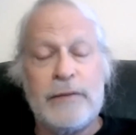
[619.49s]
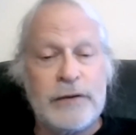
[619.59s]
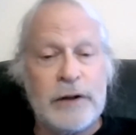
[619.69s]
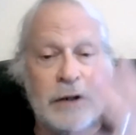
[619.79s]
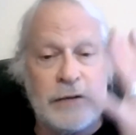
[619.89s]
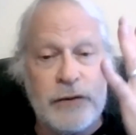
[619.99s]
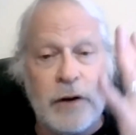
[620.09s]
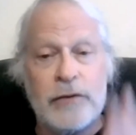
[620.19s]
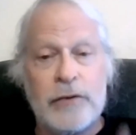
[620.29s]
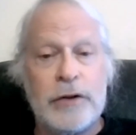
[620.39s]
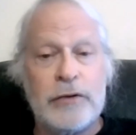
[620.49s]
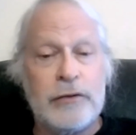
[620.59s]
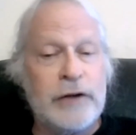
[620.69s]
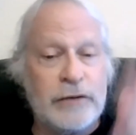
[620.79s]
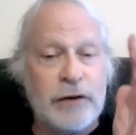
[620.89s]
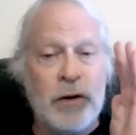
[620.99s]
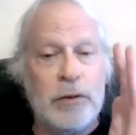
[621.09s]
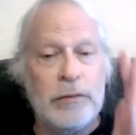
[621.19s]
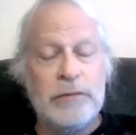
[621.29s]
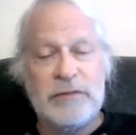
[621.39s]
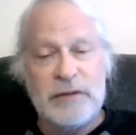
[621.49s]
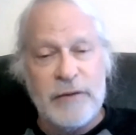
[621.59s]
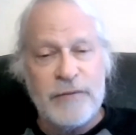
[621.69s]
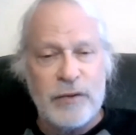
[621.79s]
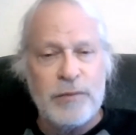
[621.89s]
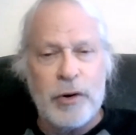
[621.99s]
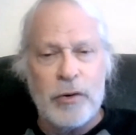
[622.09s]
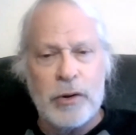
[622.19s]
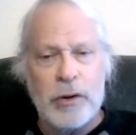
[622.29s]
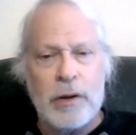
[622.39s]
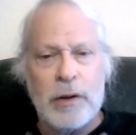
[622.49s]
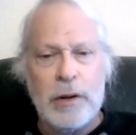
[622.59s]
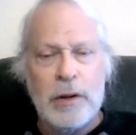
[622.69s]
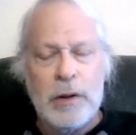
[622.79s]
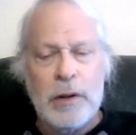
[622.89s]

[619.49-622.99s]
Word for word: If it's a lot of structural issues, that's a whole different protocol